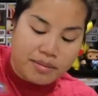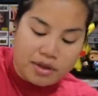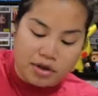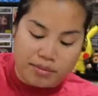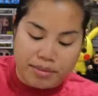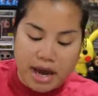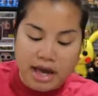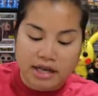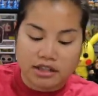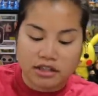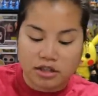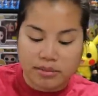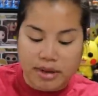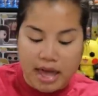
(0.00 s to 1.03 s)
you're paying a
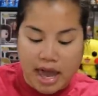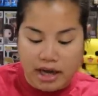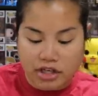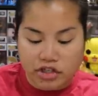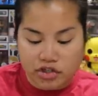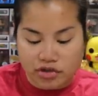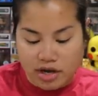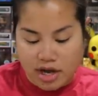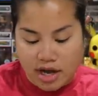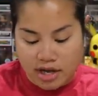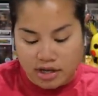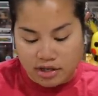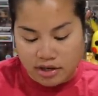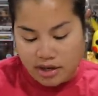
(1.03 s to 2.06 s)
little bit
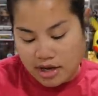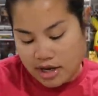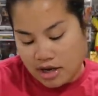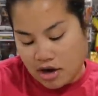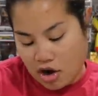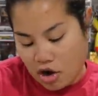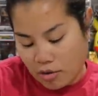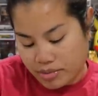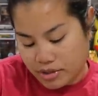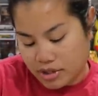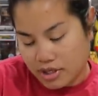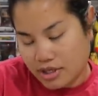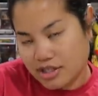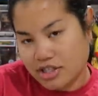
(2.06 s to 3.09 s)
extra in
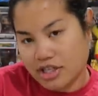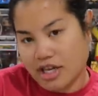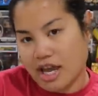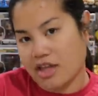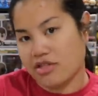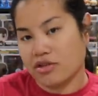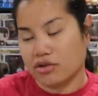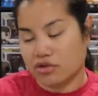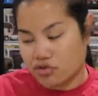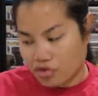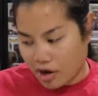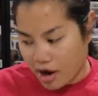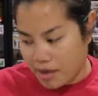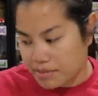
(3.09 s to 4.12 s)
hopes to get those
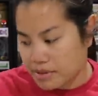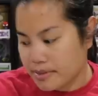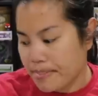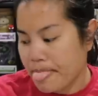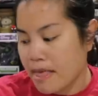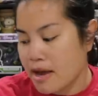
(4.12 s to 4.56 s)
drops.